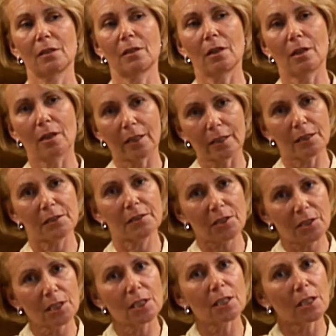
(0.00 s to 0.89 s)
And I
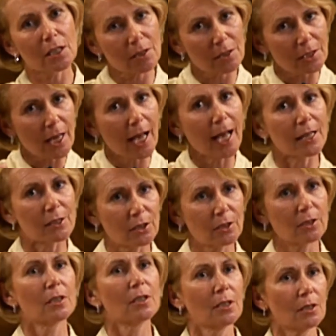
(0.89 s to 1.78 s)
consider that
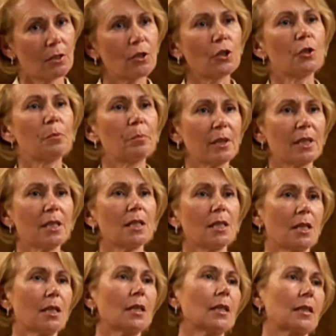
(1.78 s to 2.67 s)
to
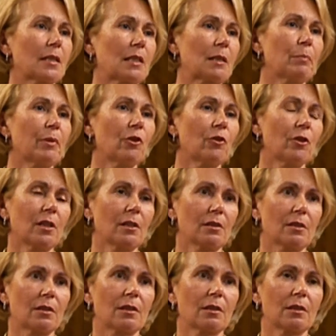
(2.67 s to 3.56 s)
be an
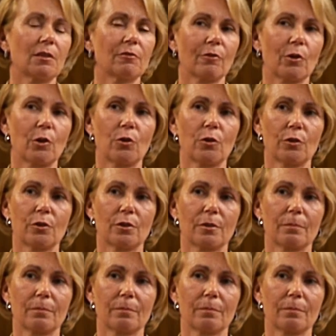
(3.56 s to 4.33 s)
experience of God.